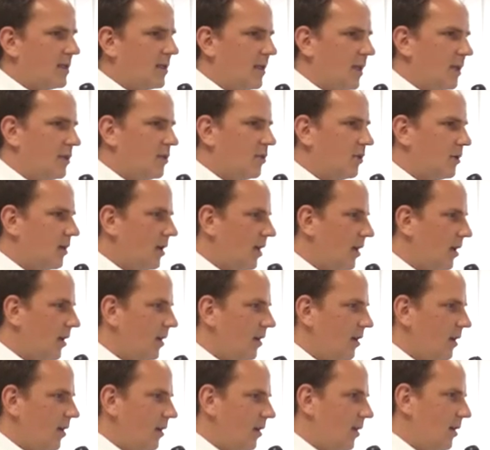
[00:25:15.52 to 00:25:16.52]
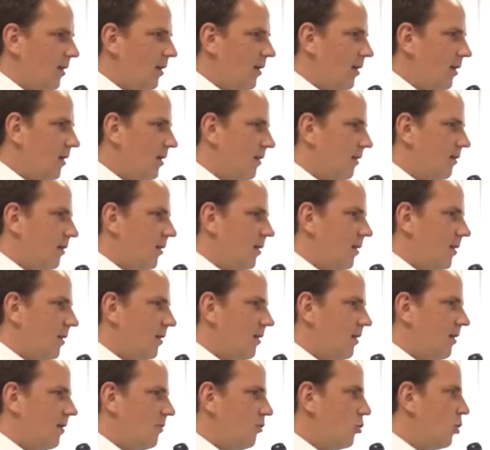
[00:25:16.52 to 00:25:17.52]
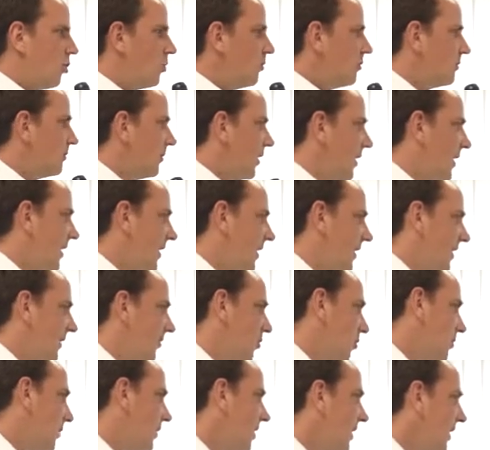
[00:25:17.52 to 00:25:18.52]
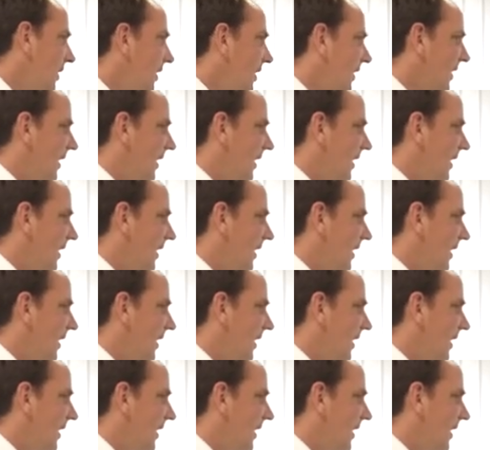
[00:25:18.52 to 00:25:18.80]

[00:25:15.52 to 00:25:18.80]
says, okay, no, normally.